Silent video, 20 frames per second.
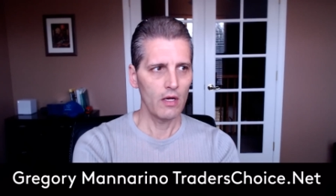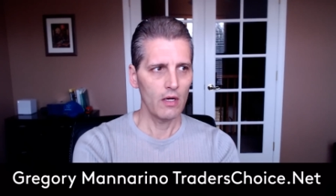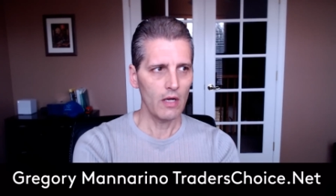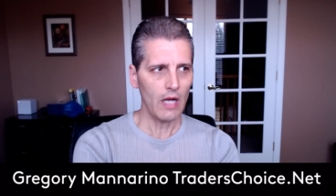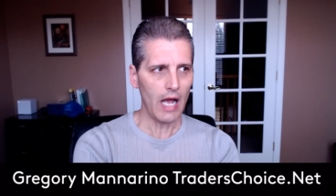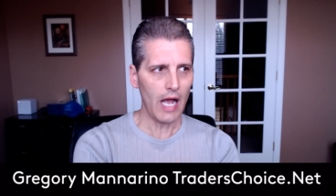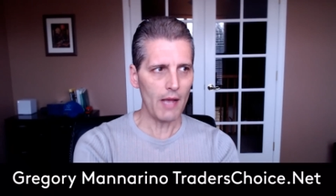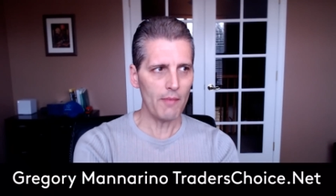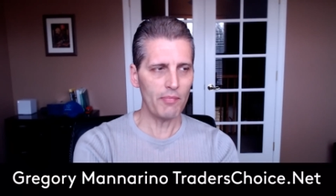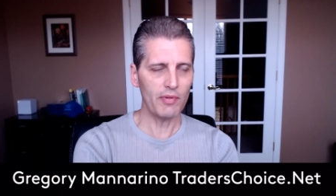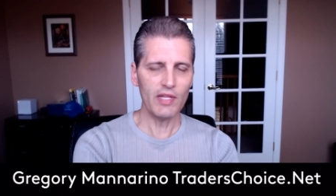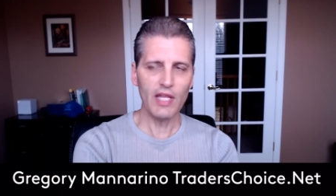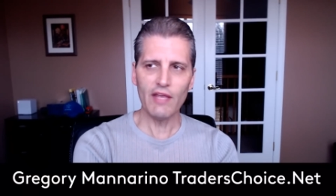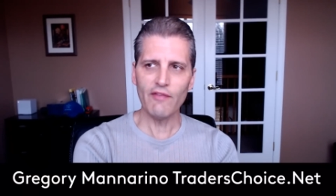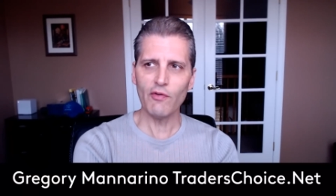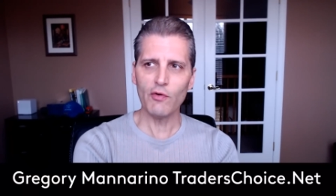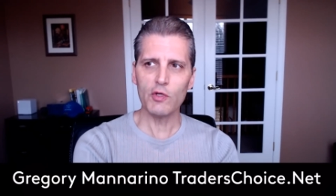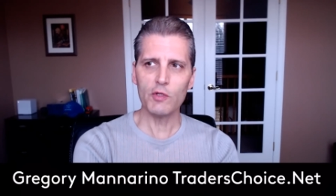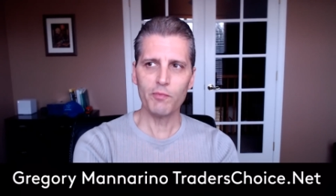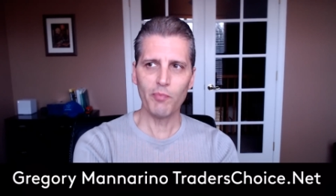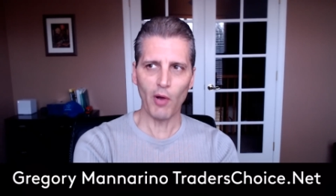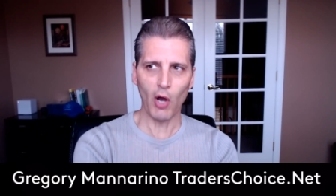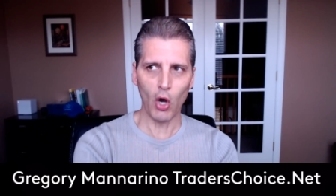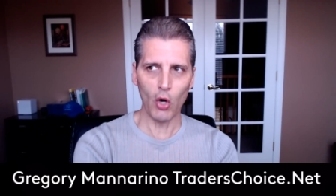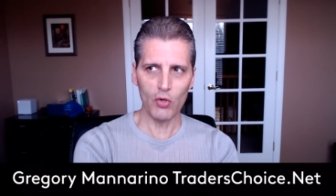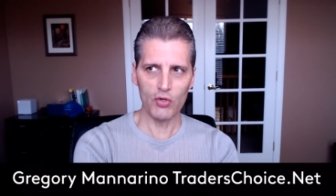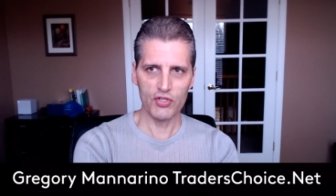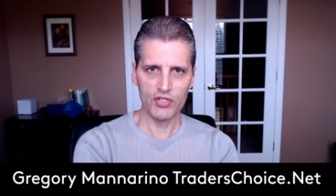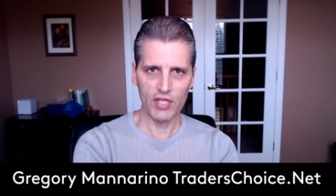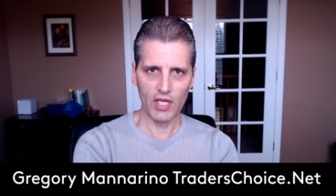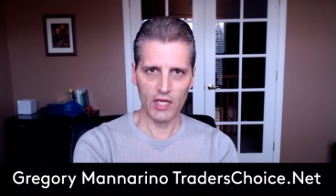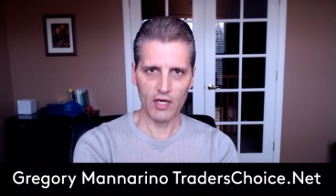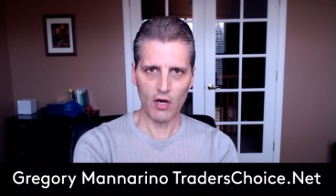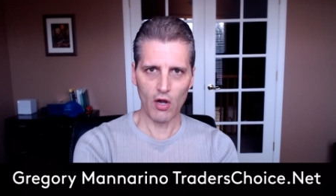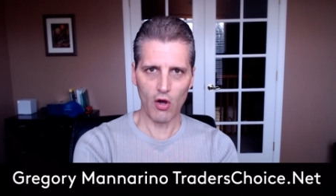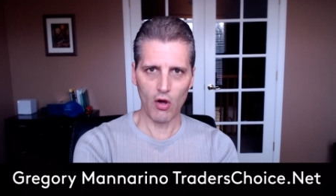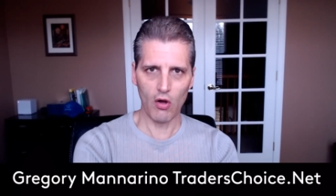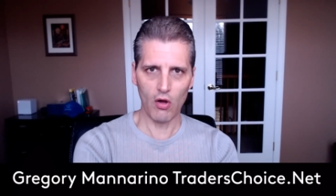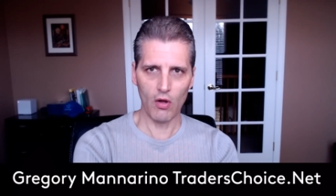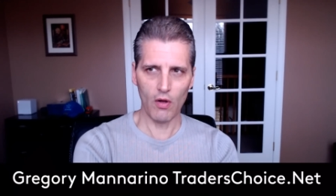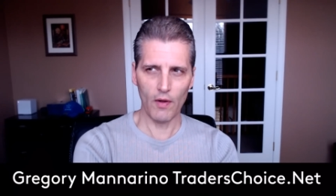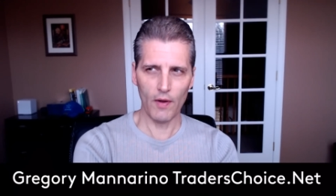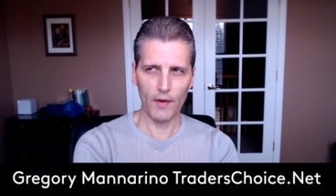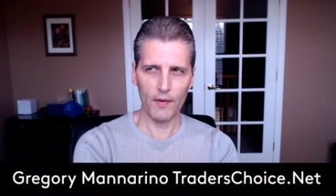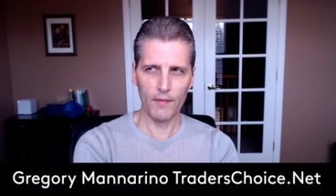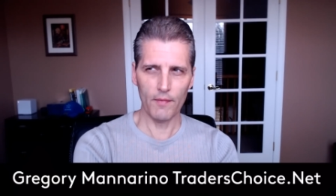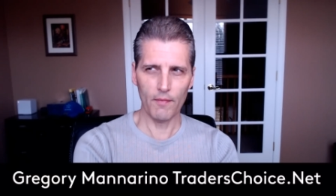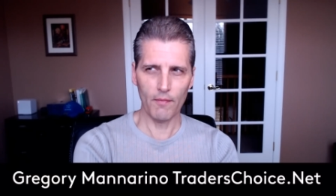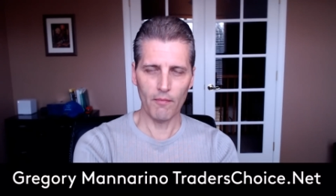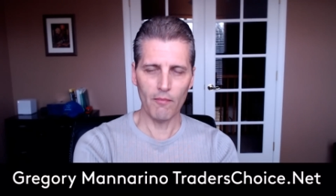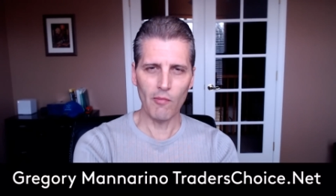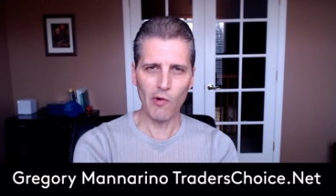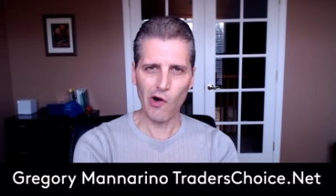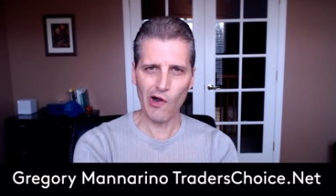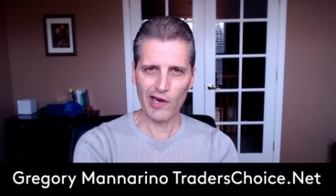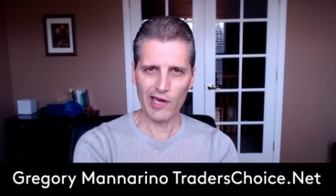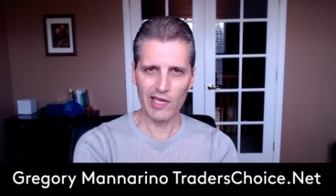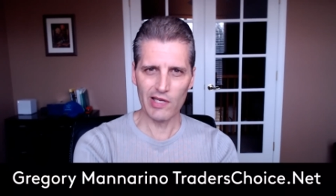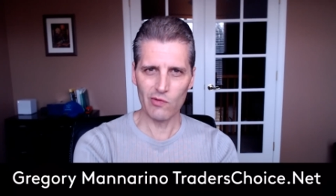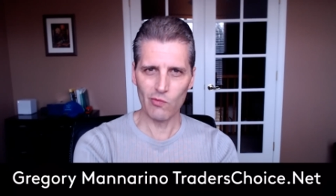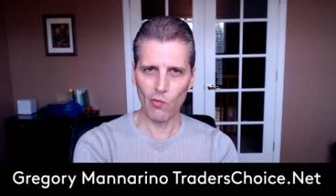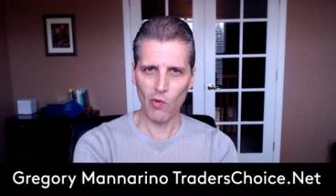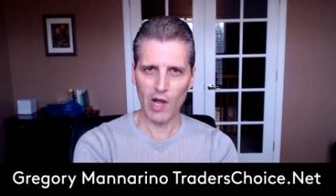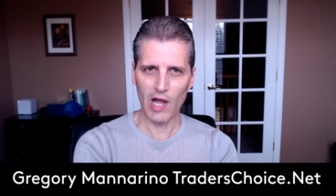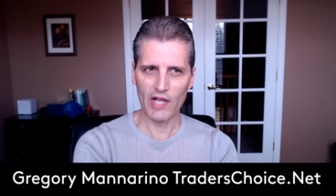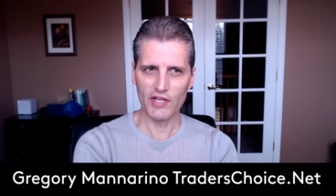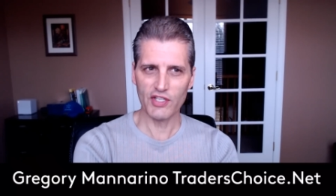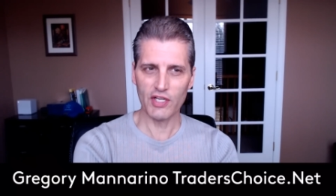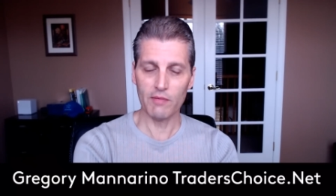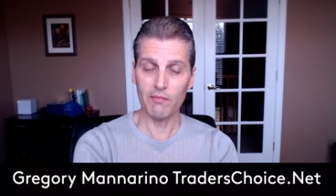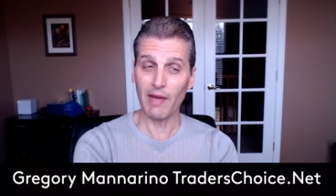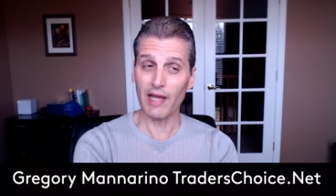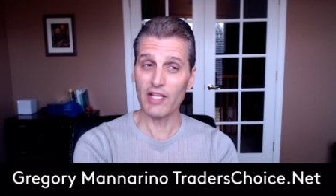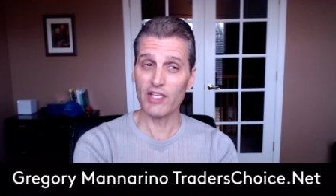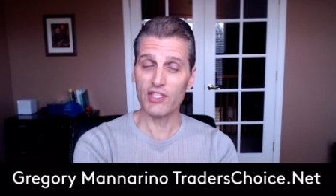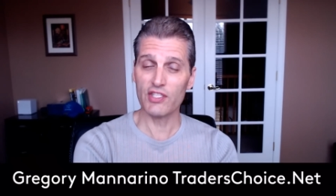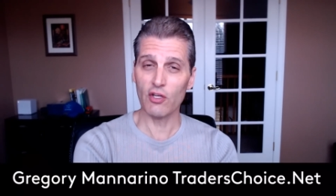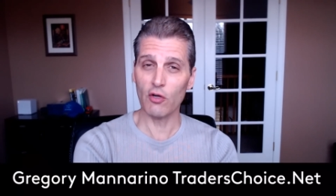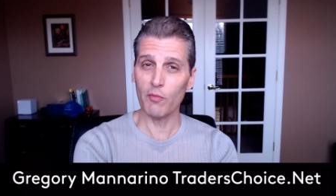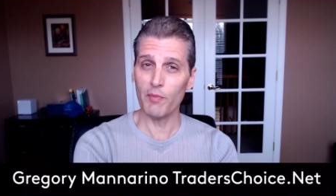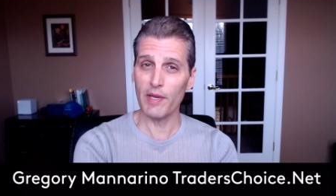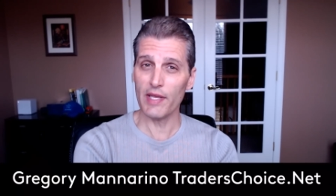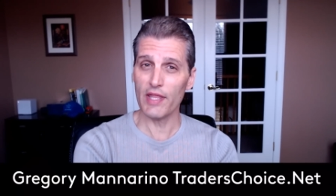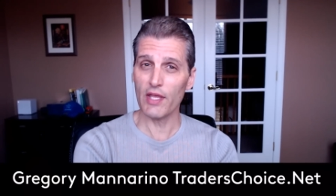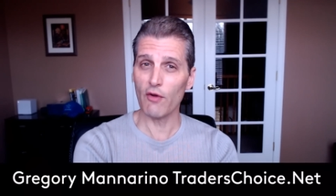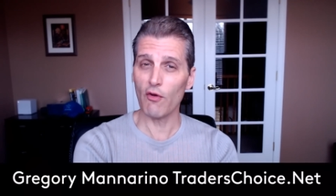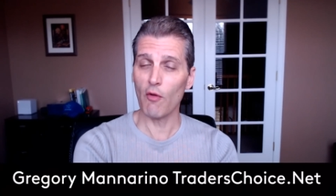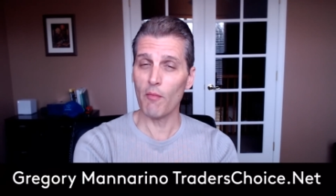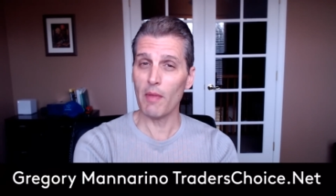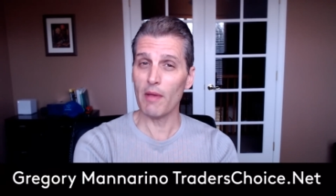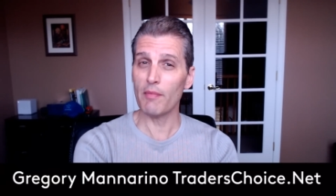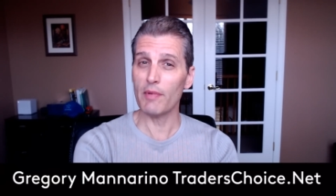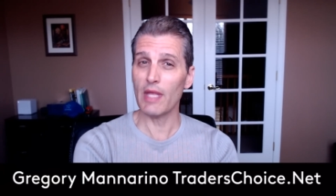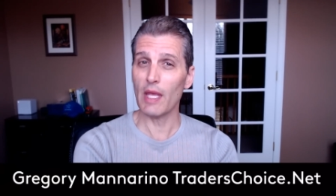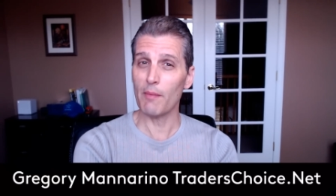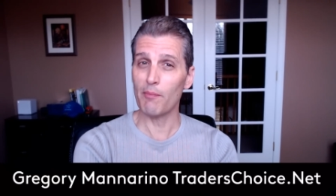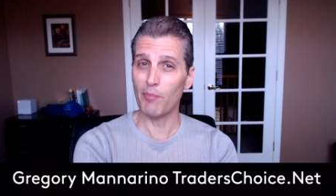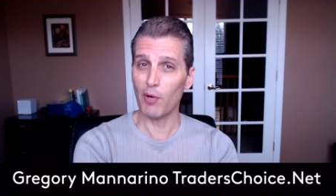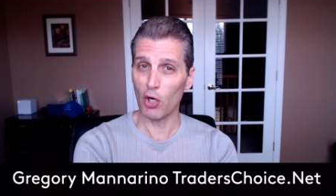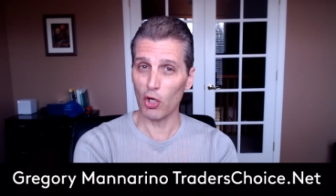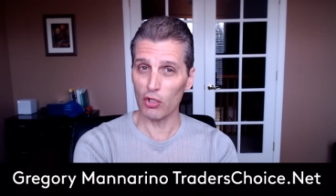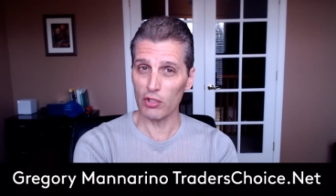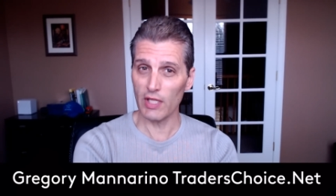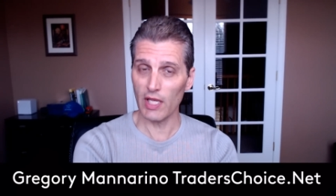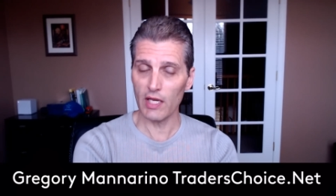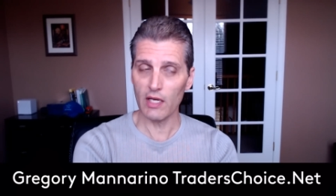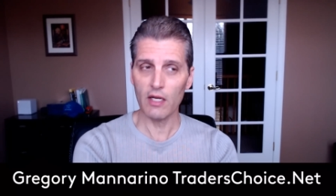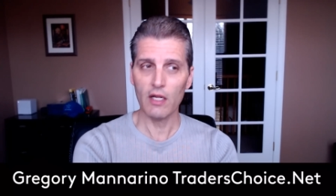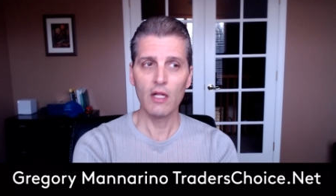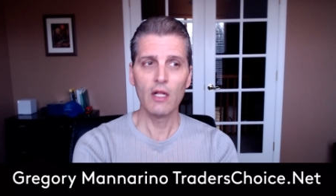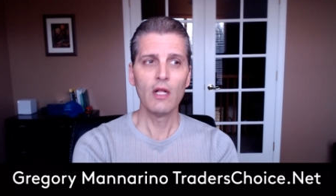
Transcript: I believe it was posted on MarketWatch. It might still be there, or maybe they pulled it.